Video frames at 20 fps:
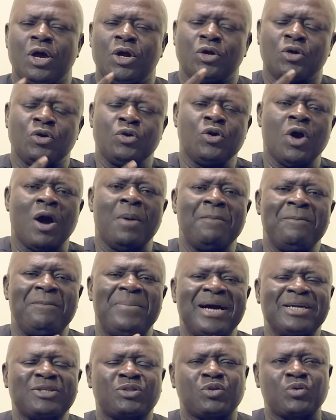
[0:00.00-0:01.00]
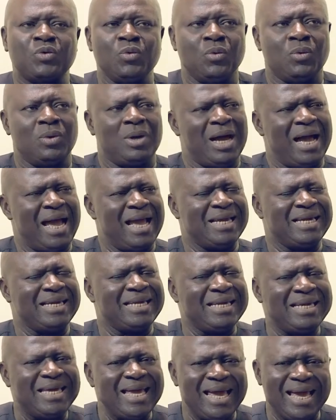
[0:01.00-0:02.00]
Number two, I
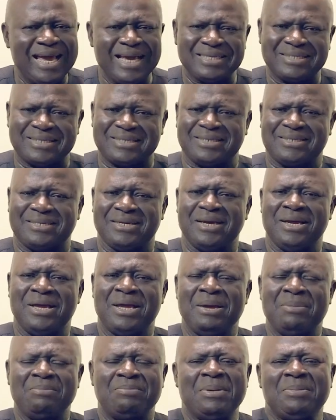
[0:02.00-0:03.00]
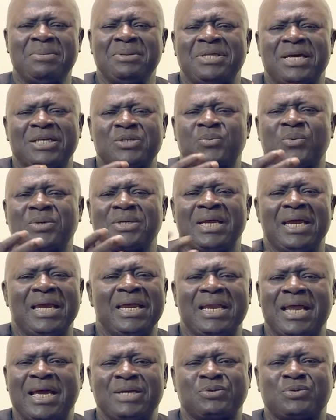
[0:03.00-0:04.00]
guess maybe that's what
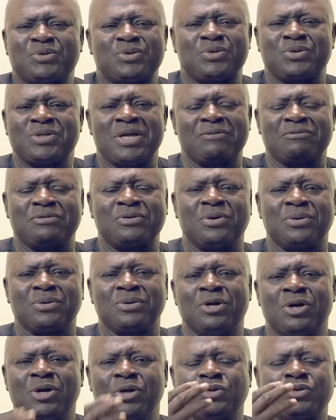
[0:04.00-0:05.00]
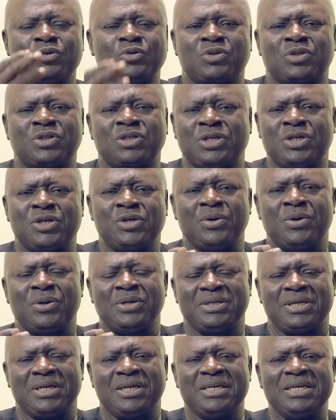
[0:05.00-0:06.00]
Eli too should have done to secure
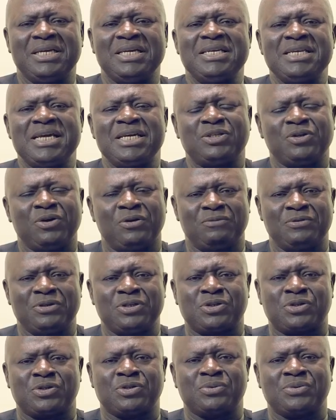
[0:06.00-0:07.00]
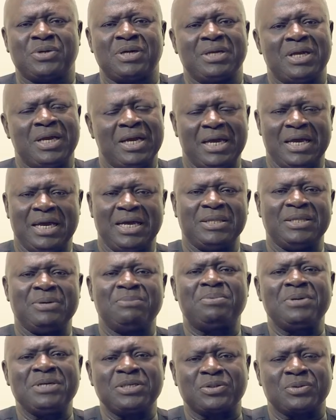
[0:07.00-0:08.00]
the lineage of his children in the
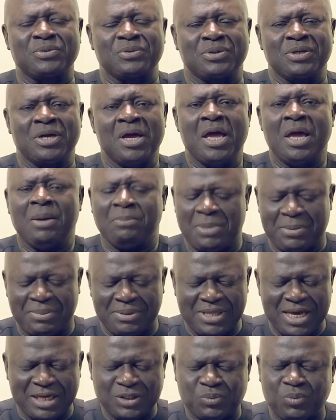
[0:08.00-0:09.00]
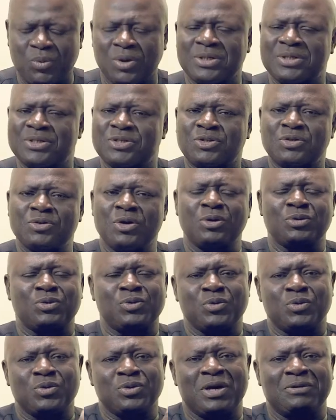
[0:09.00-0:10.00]
priesthood. Maybe that's what Saul
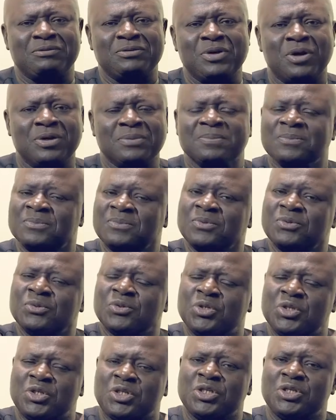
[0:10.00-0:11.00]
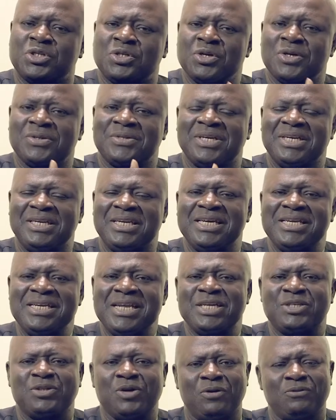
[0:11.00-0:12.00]
too could have done to secure the
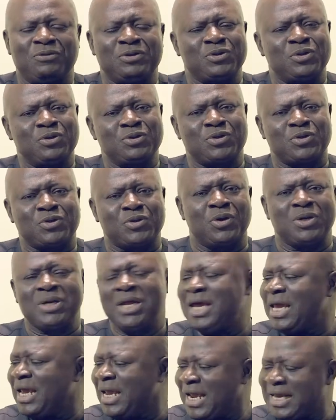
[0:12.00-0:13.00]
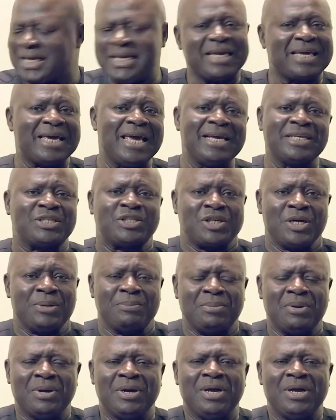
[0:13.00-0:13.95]
lineage of his own son in the kingship.